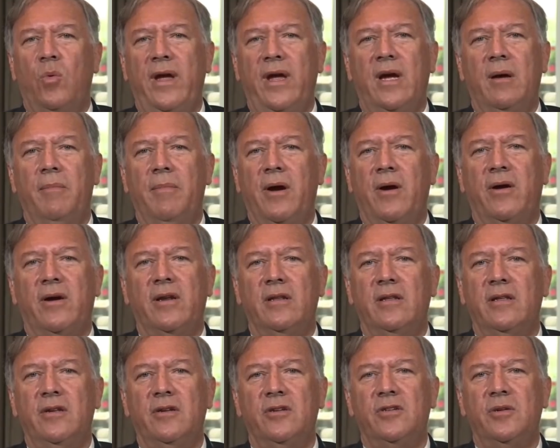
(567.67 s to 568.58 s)
weak
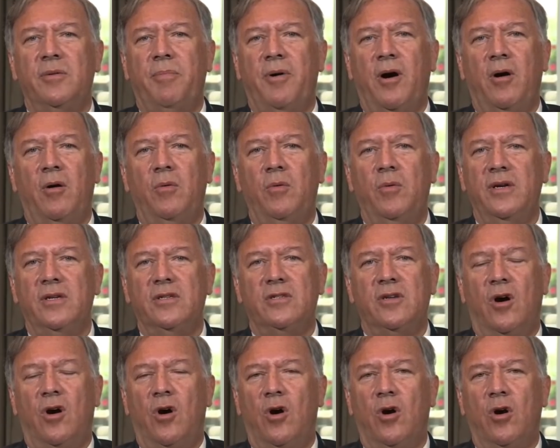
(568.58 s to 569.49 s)
American leadership
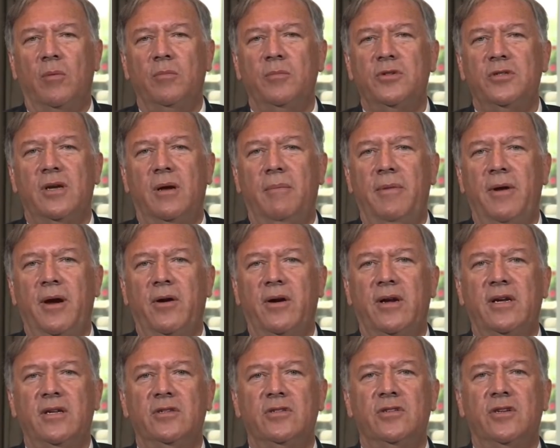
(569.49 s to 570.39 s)
always harms
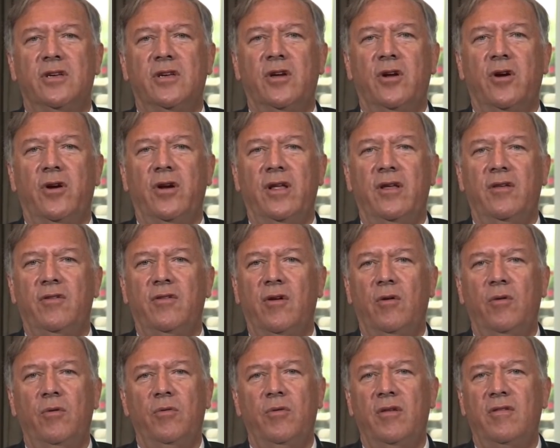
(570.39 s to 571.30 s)
American security.
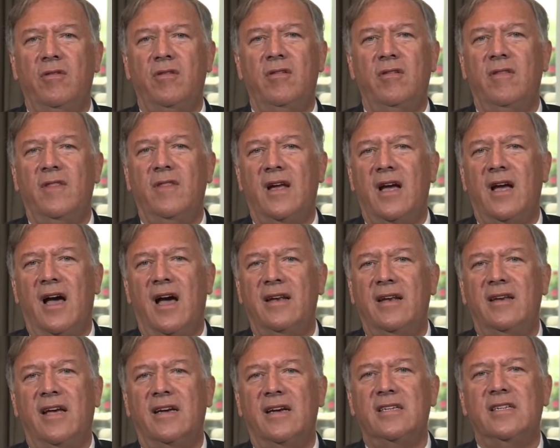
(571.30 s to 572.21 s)
So this is in the
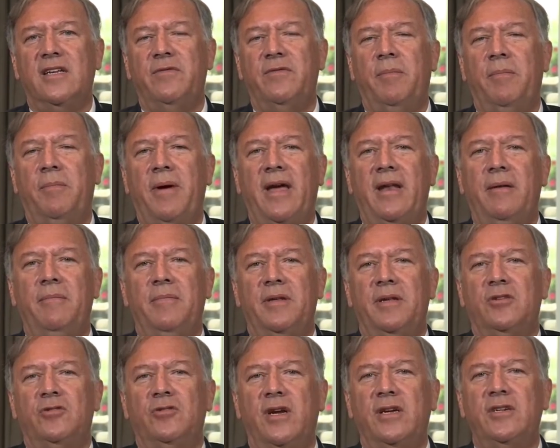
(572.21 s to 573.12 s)
context of a Biden
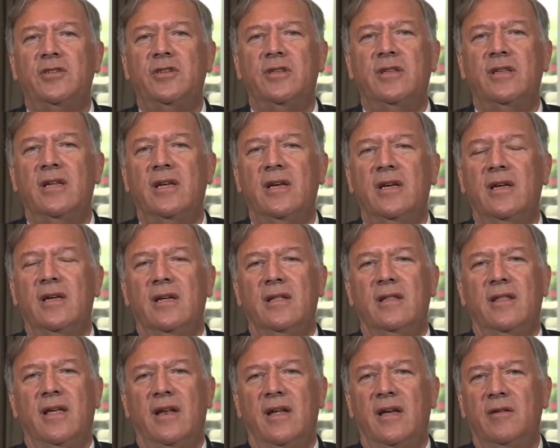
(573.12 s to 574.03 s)
administration
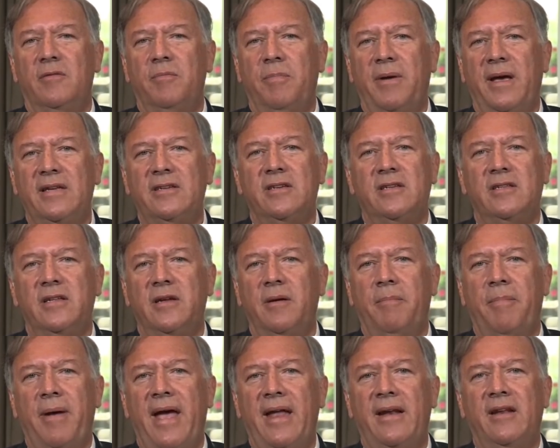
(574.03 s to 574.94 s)
that has basically
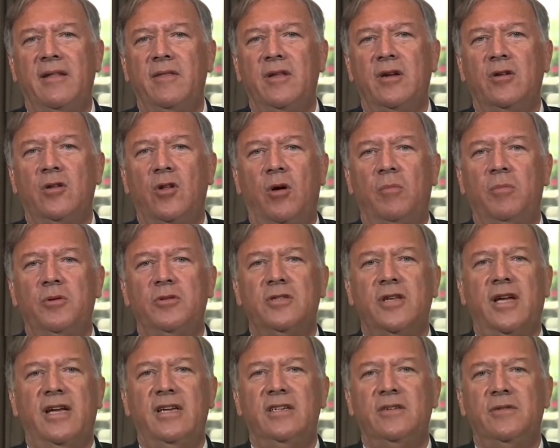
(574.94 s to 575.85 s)
abandoned the global
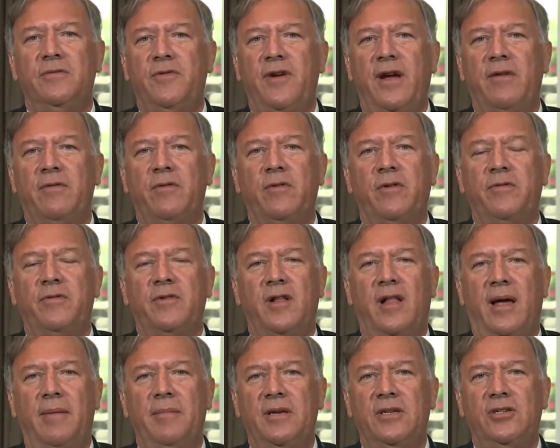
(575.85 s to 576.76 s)
stage in favor of
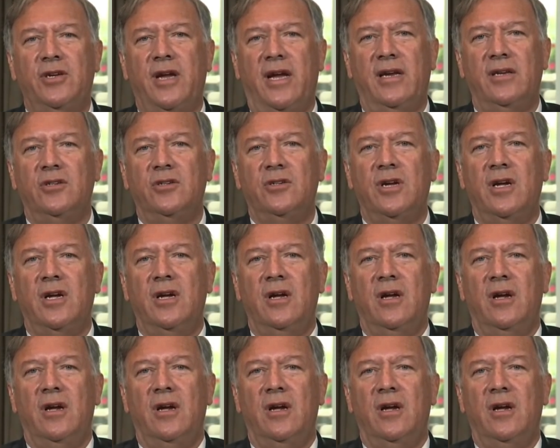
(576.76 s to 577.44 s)
climate change.